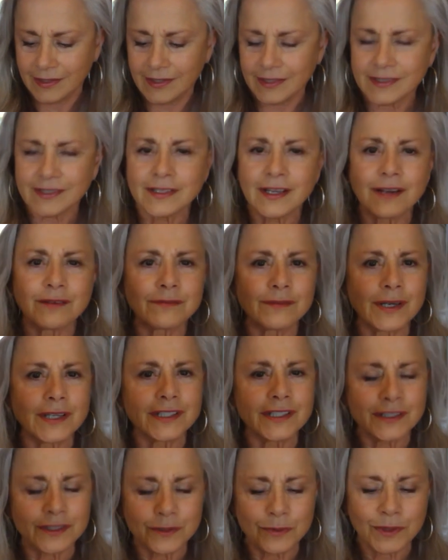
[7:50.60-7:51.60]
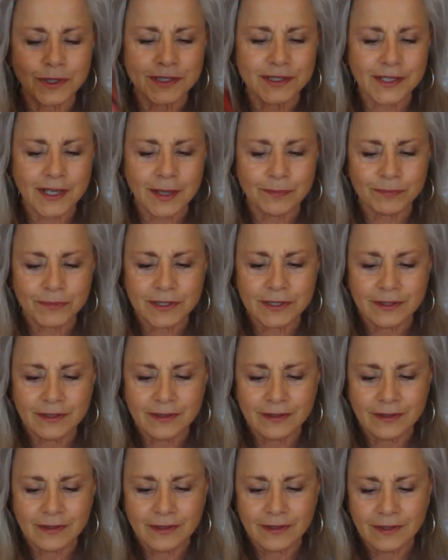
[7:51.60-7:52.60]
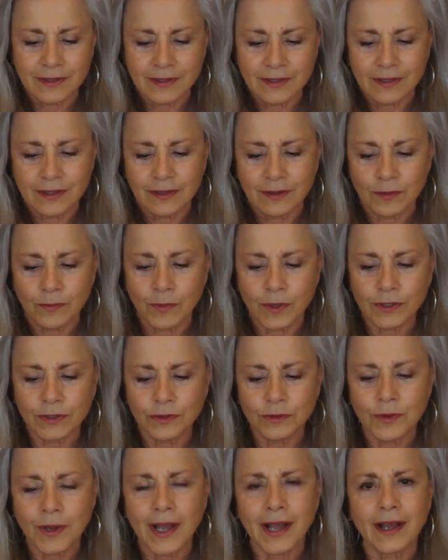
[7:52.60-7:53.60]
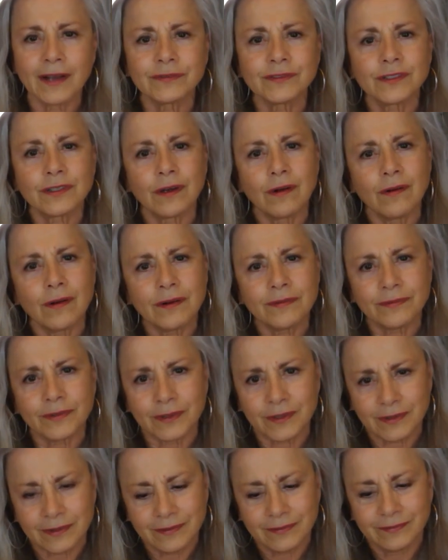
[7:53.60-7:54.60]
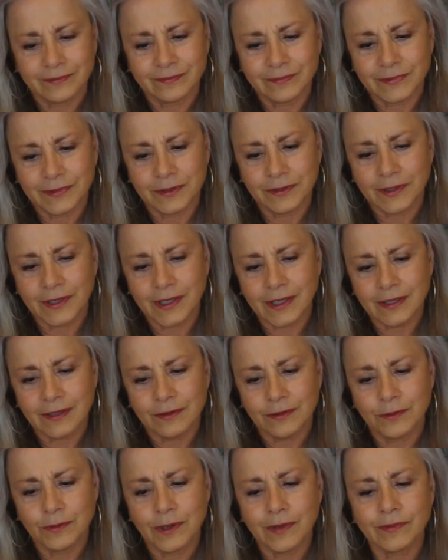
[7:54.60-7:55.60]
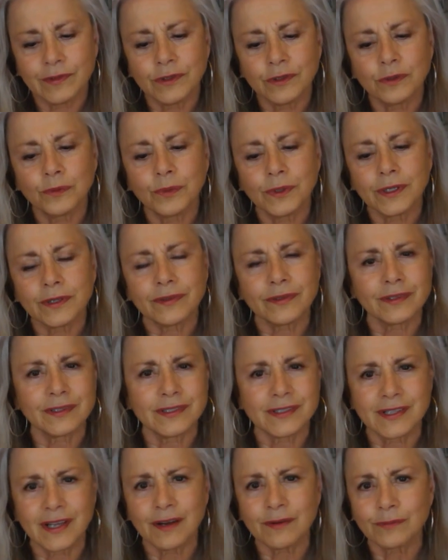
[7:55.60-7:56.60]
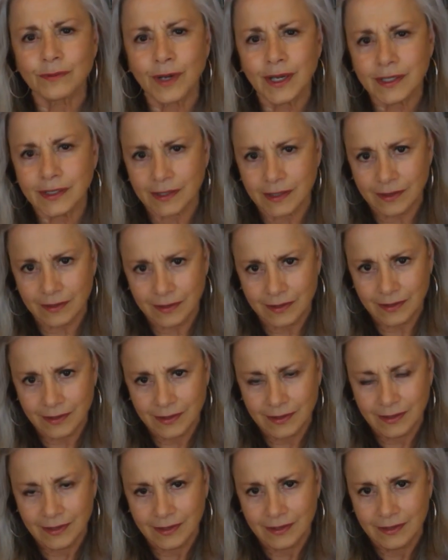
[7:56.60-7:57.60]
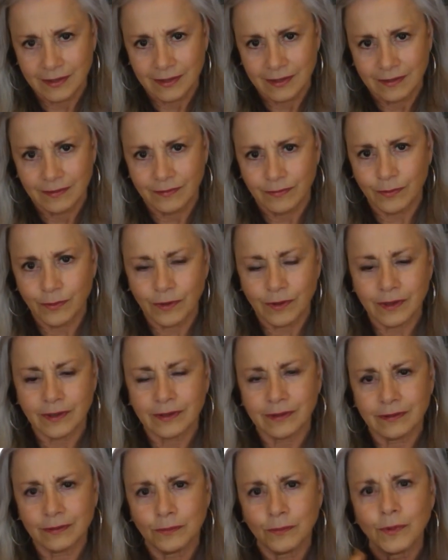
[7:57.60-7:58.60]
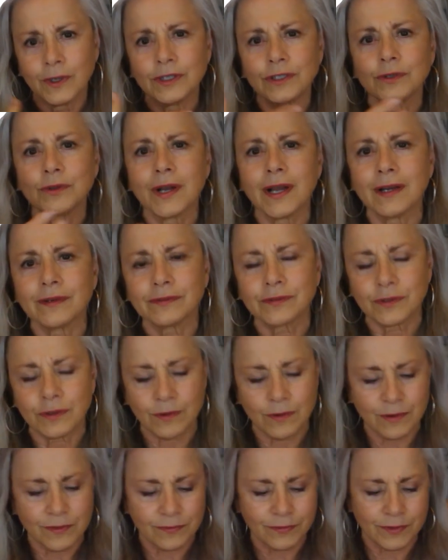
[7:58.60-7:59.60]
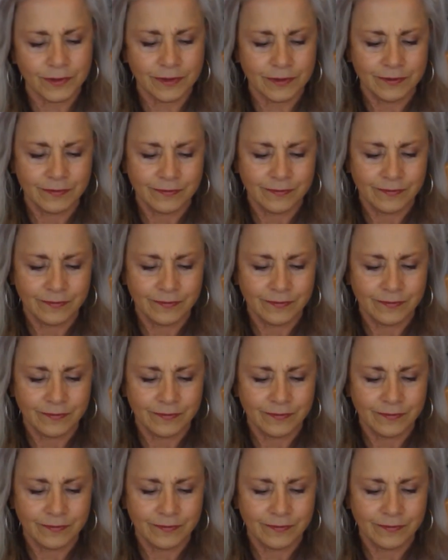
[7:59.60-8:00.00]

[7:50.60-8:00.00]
It's not ready to accept what you have to offer, okay? Whoever you're with is not ready for what you have to offer.